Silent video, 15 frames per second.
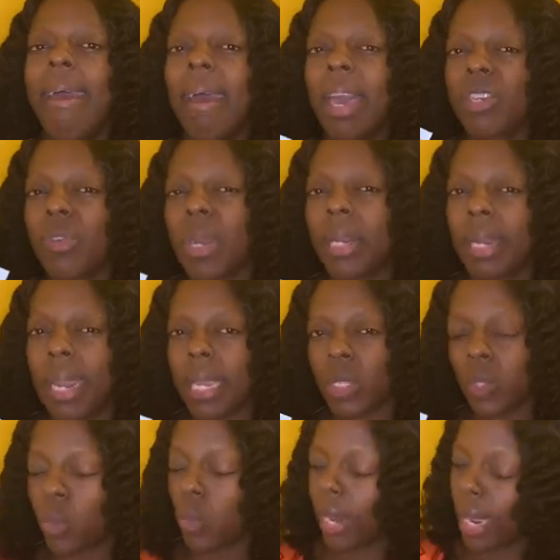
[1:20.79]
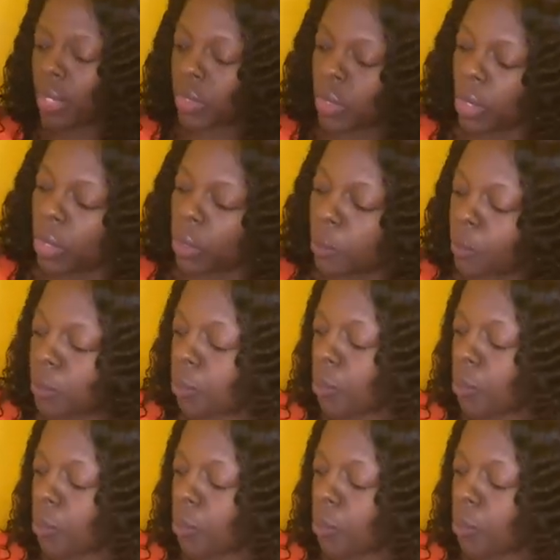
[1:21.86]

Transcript: I tried it like two days ago,